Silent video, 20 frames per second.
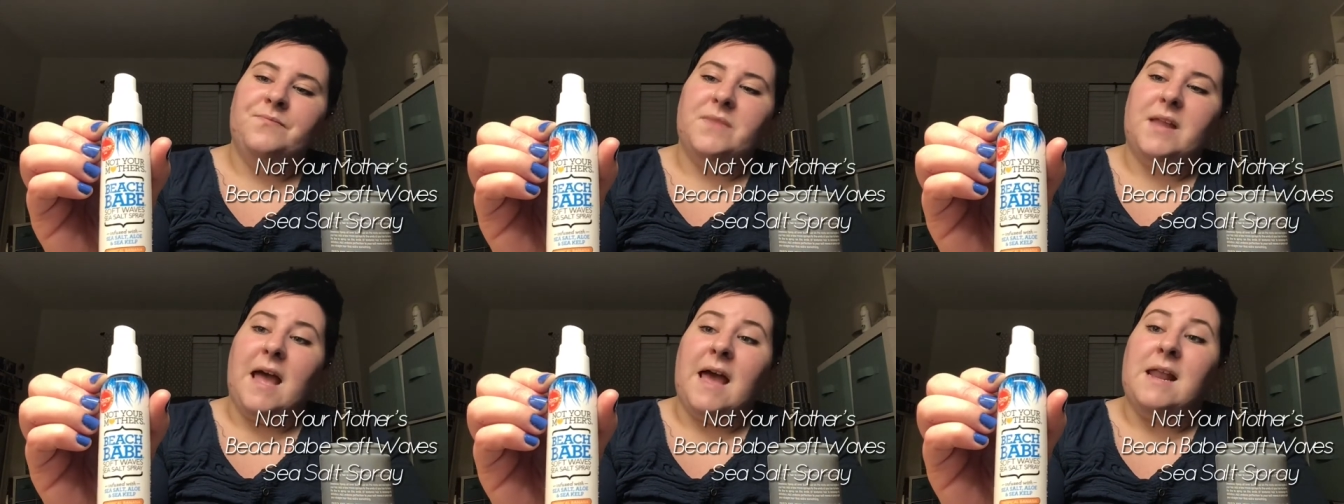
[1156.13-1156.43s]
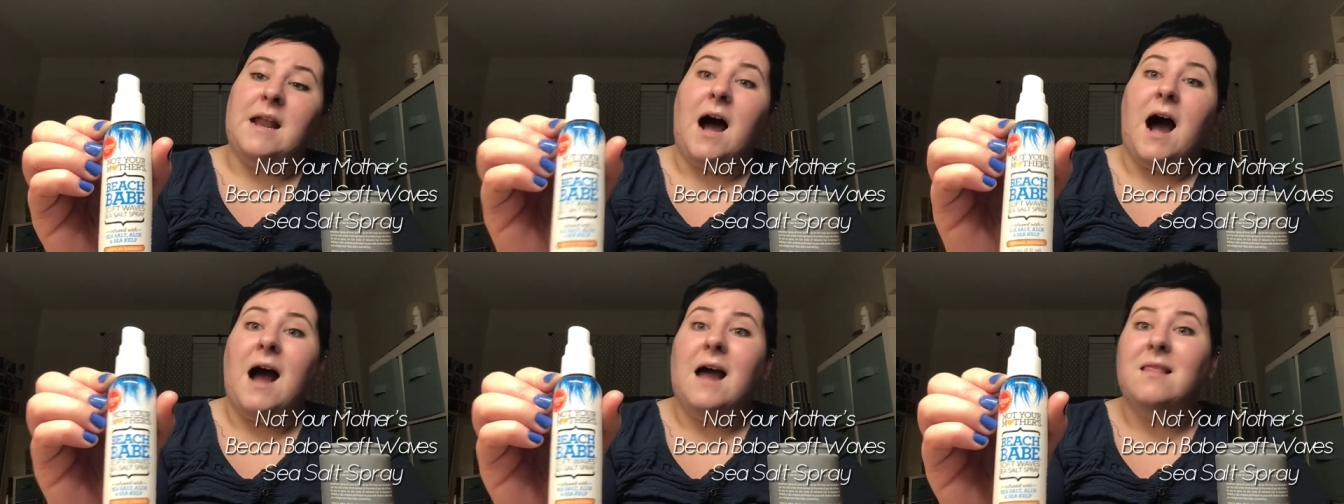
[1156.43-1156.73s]

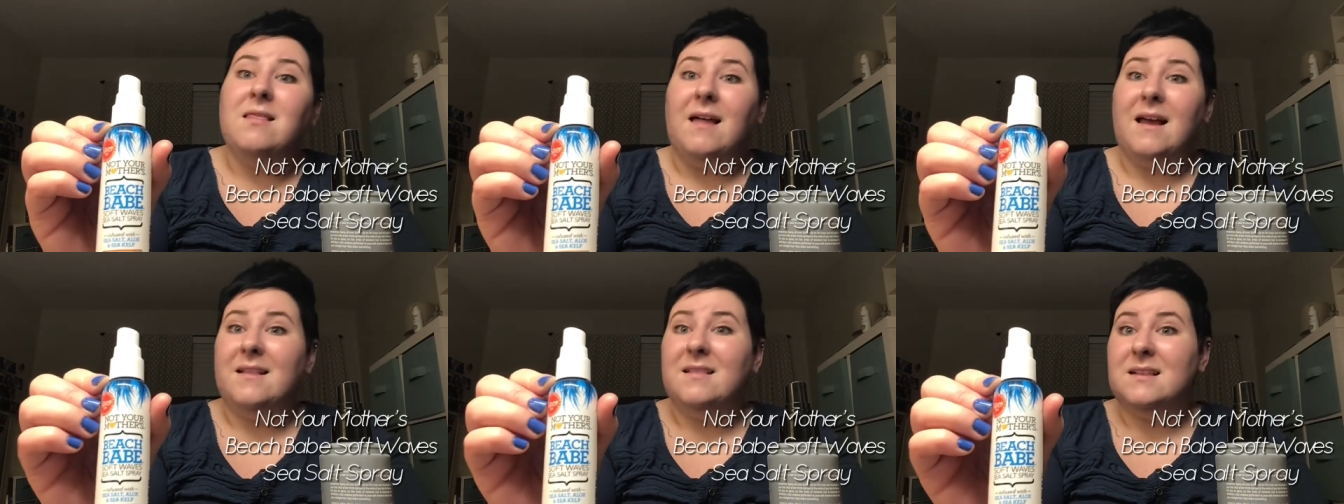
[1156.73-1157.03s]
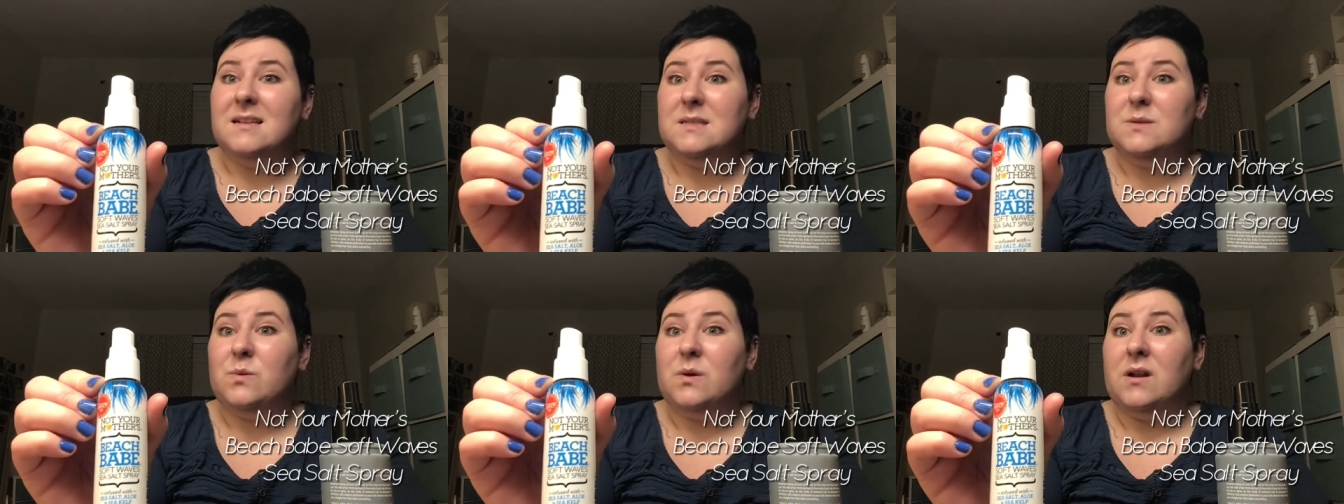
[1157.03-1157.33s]
And I like
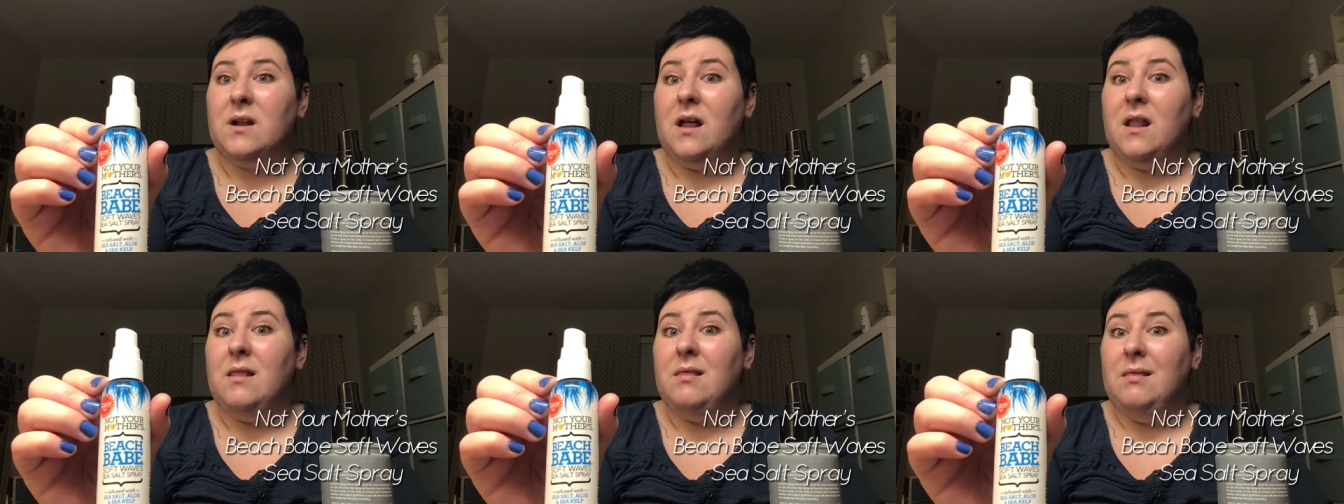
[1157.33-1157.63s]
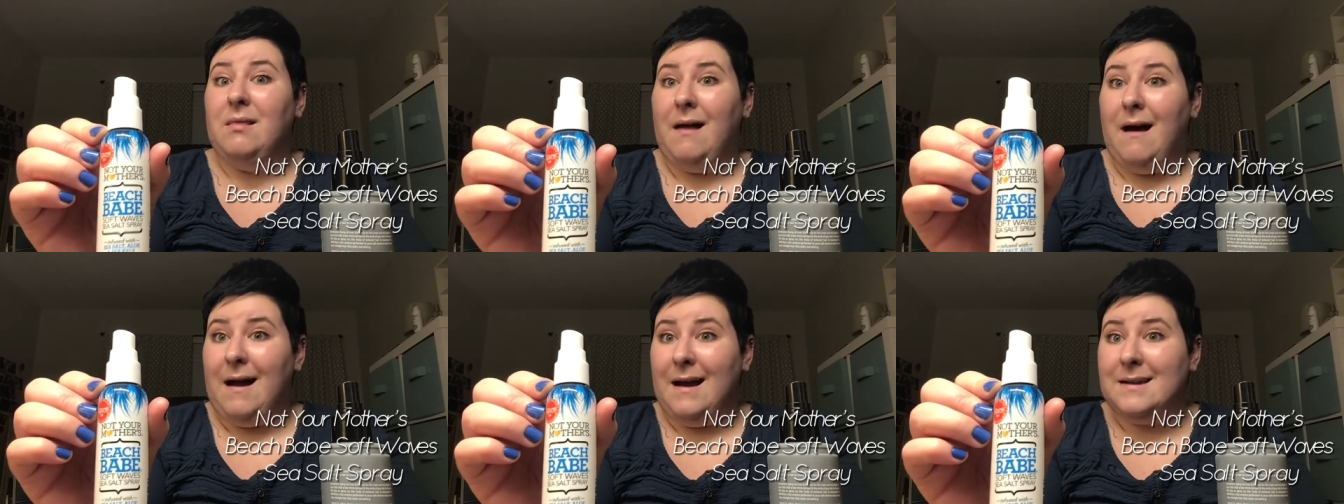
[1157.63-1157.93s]
this one a
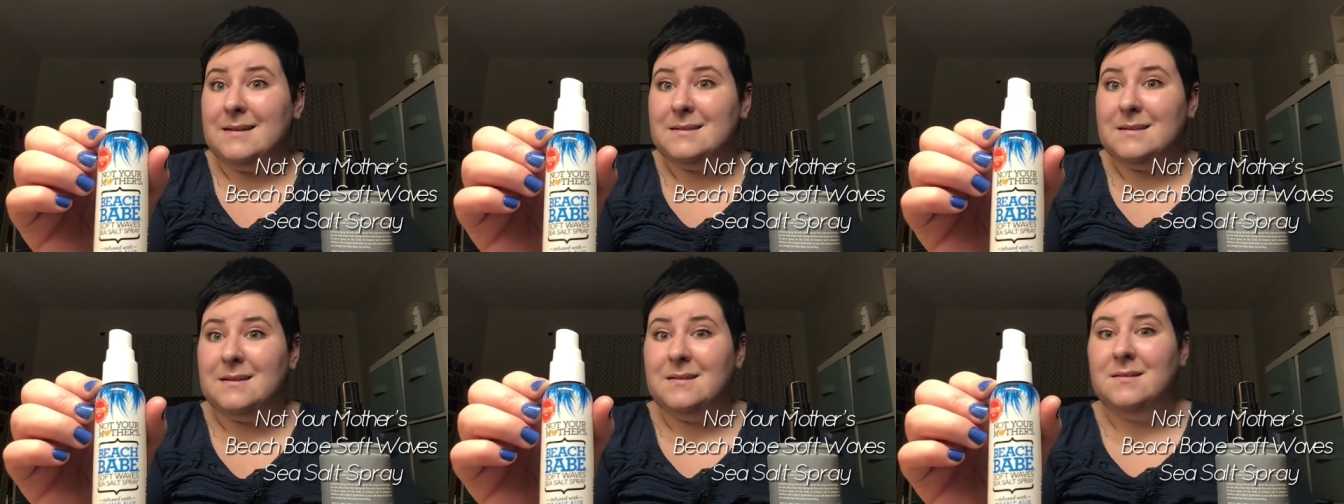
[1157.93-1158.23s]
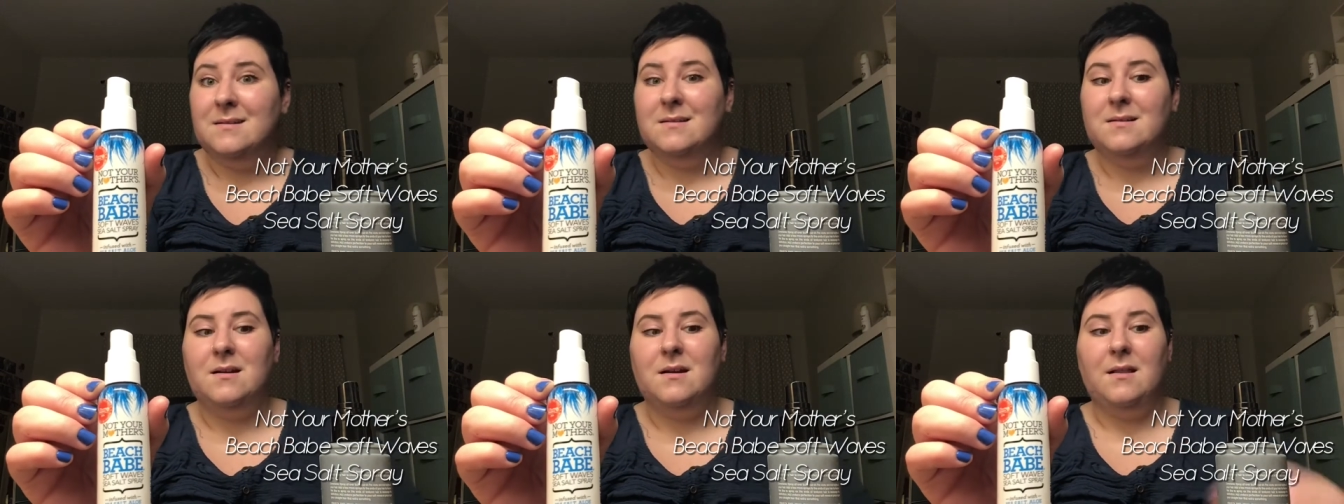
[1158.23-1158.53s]
lot.
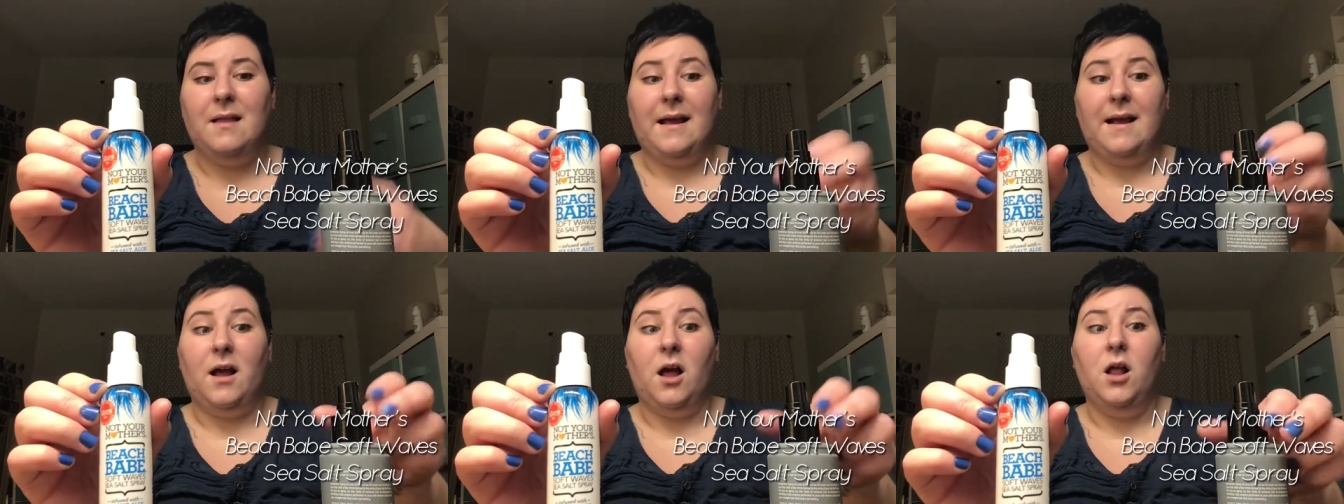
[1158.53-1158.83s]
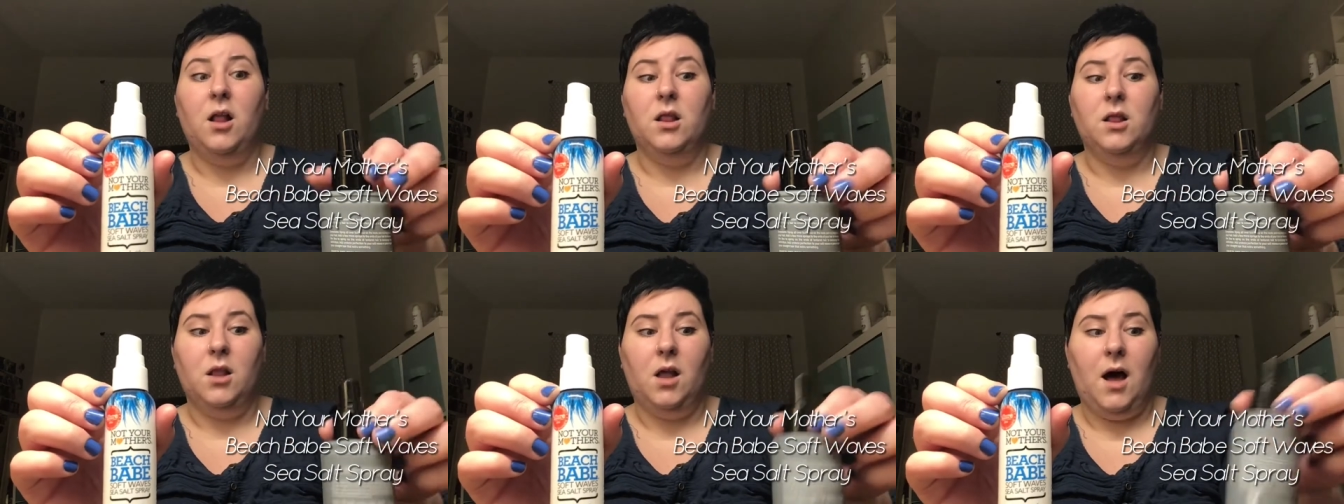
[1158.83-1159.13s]
Like a
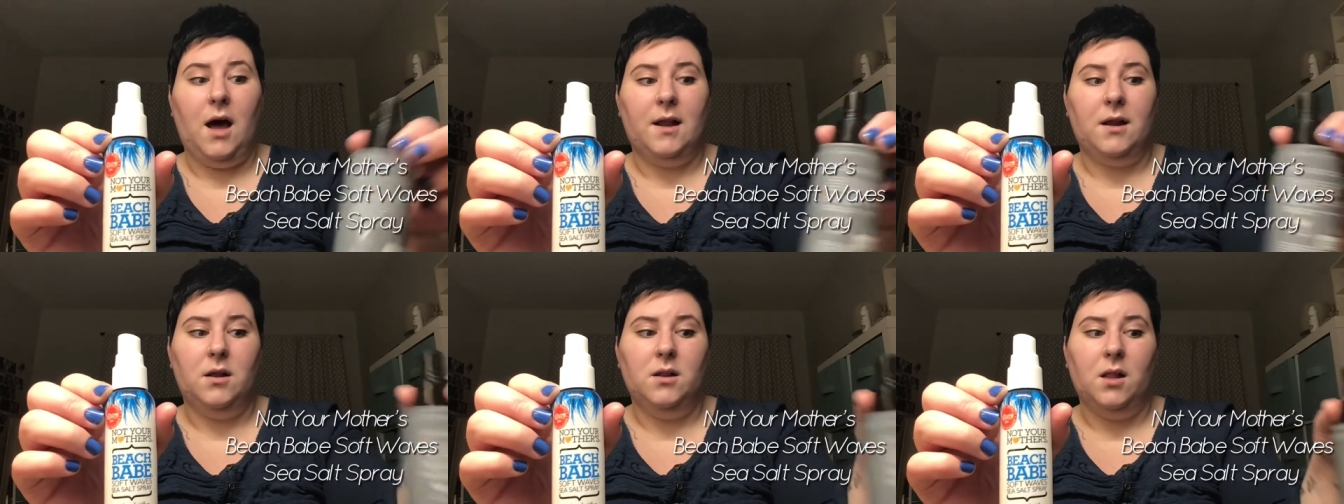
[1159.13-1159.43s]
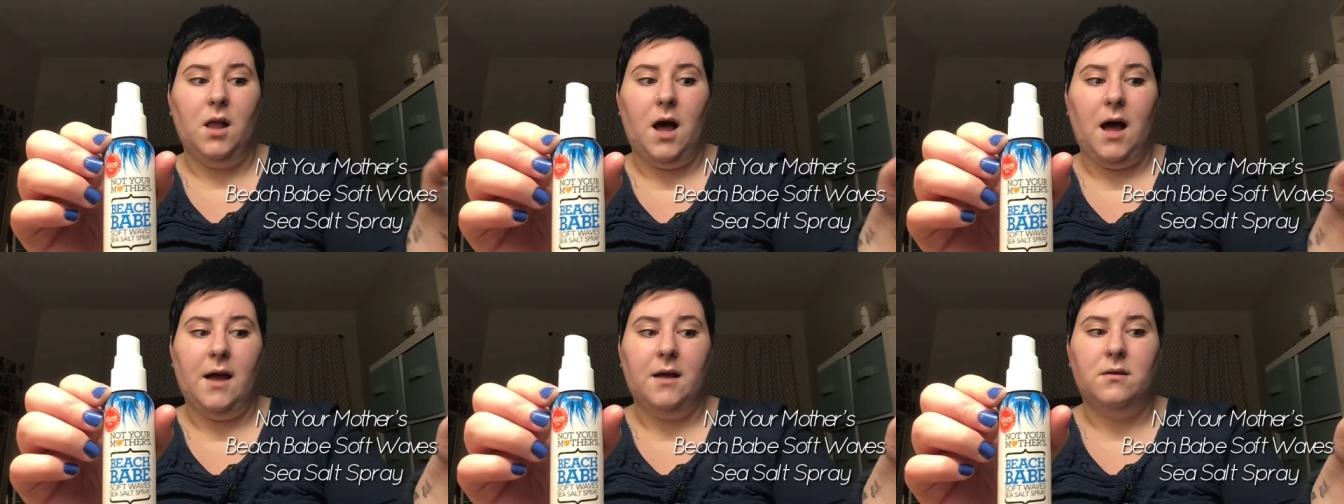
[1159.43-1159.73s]
lot, a
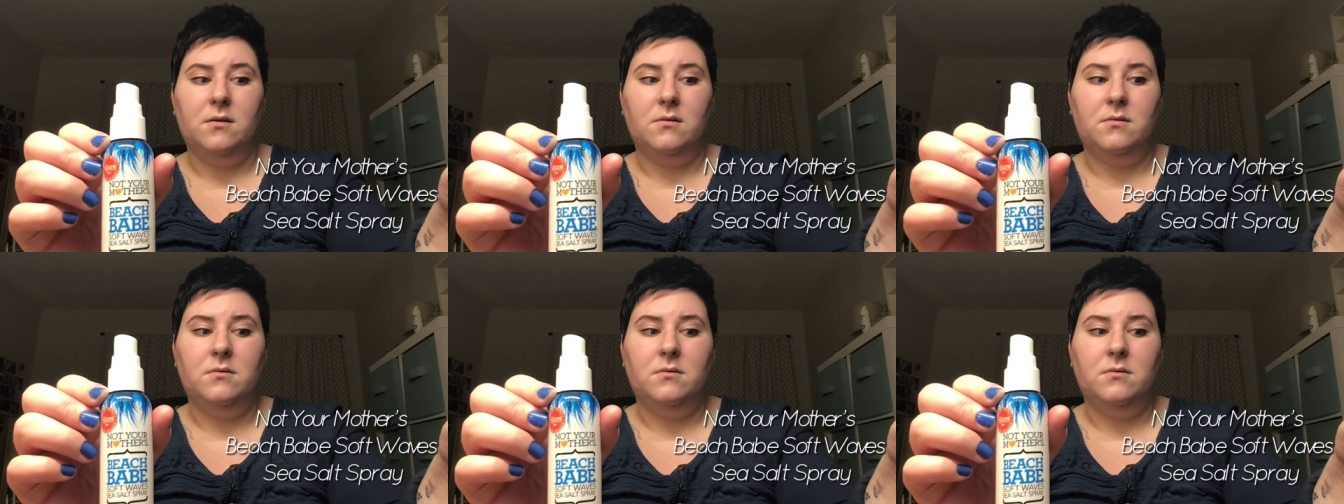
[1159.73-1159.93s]
lot.